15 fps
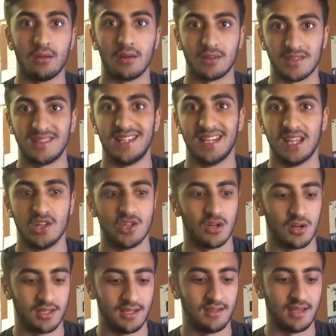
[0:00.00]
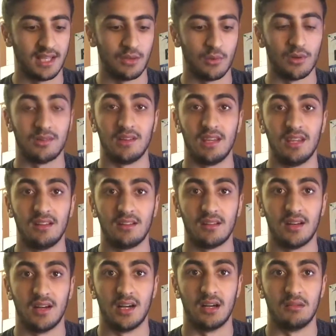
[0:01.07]
when I was a teenager, I did take the
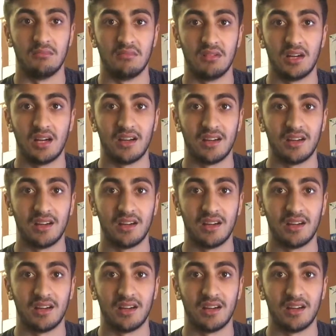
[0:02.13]
Wellteen. Um,